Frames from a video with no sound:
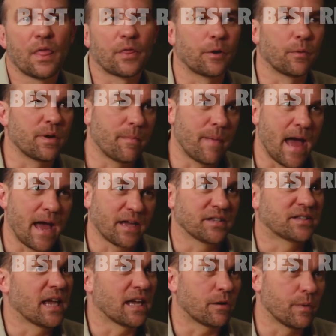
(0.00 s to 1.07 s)
throw in a bag
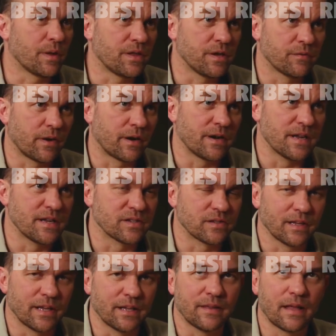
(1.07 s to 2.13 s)
and take with you very easily?